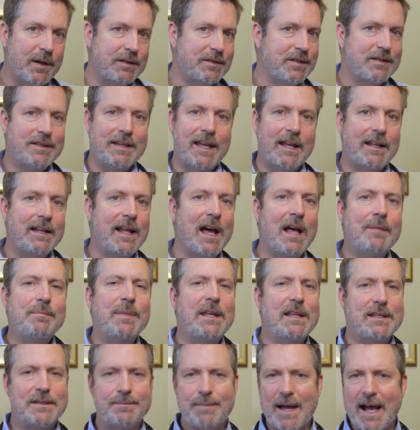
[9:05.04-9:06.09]
just cannot
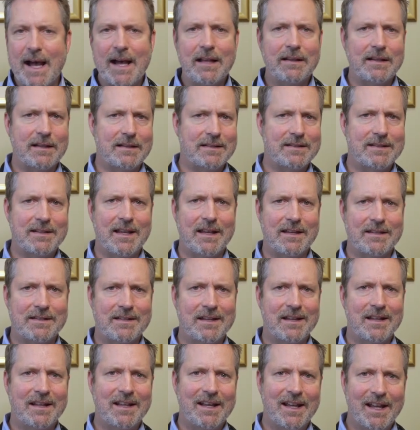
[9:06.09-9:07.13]
be as balanced as
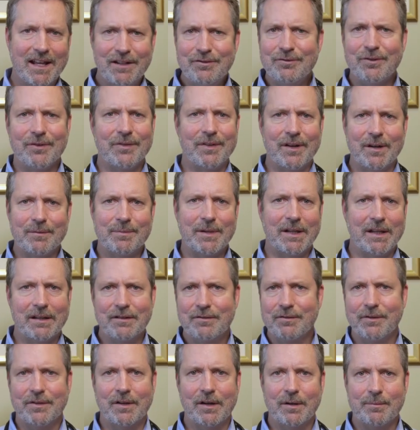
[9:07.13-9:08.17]
enteral therapy.
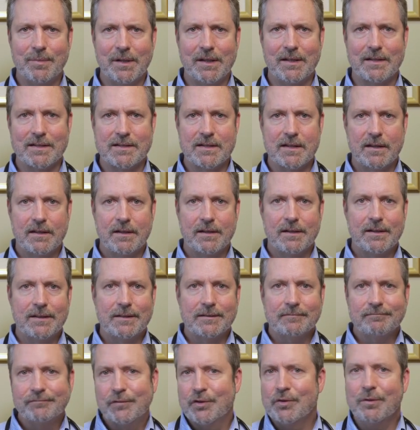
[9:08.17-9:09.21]
Enteral therapy is
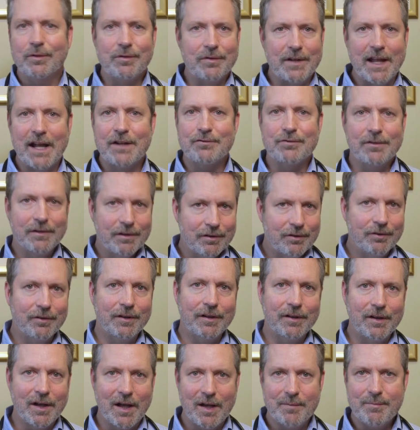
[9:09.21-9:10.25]
sort of naturally
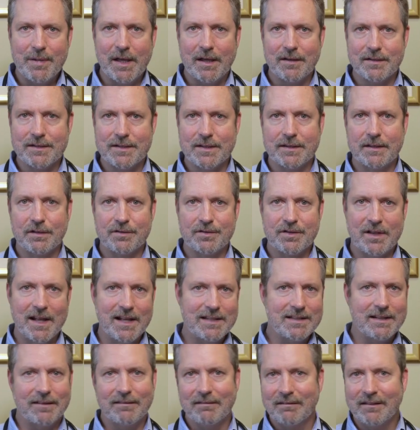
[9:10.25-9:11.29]
occurring compounds, and there's
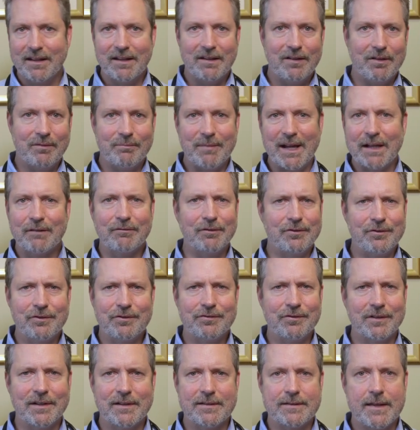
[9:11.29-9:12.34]
lots of little
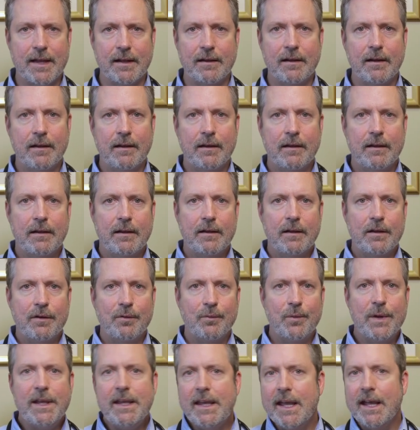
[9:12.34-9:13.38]
micronutrients that
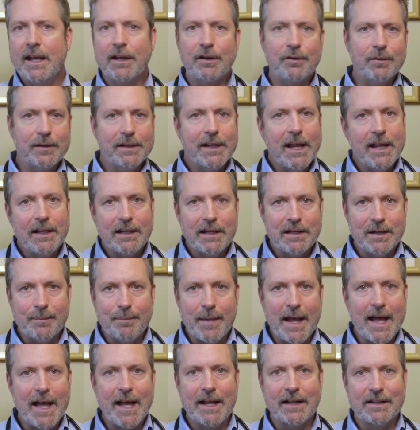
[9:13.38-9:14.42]
we can't create in a
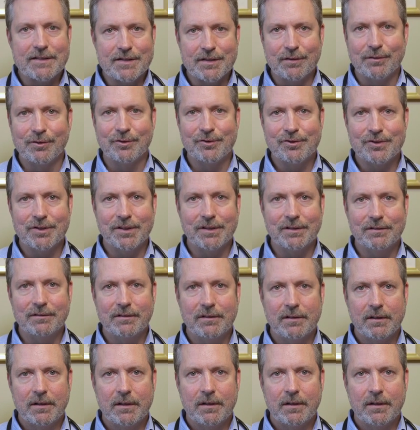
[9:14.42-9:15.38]
bag solution